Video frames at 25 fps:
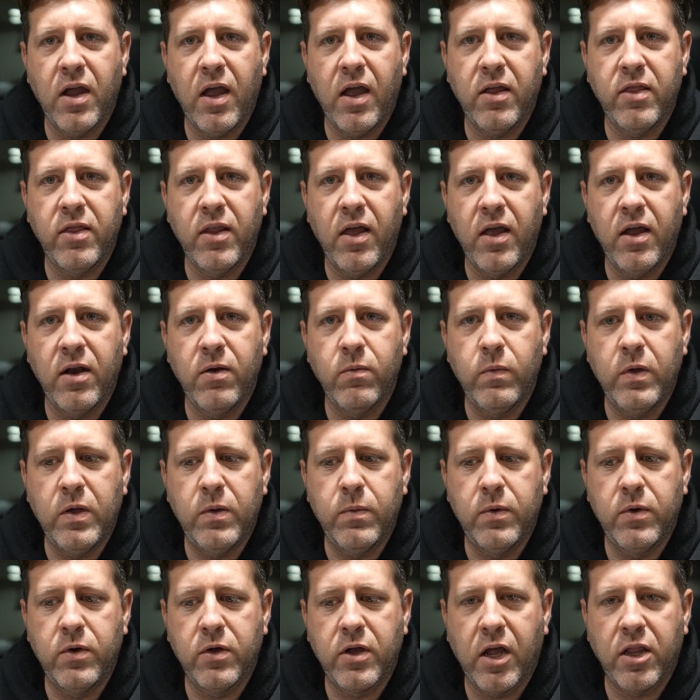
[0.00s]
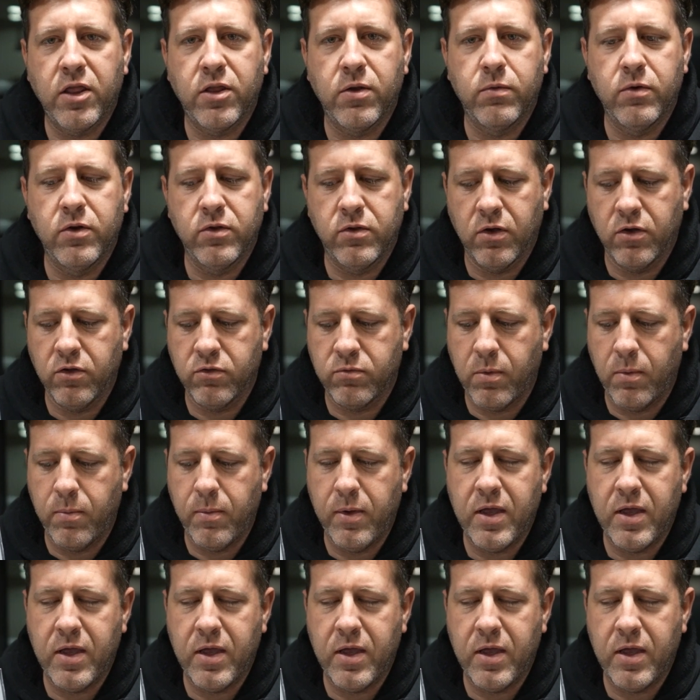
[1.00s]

and then we will get the results when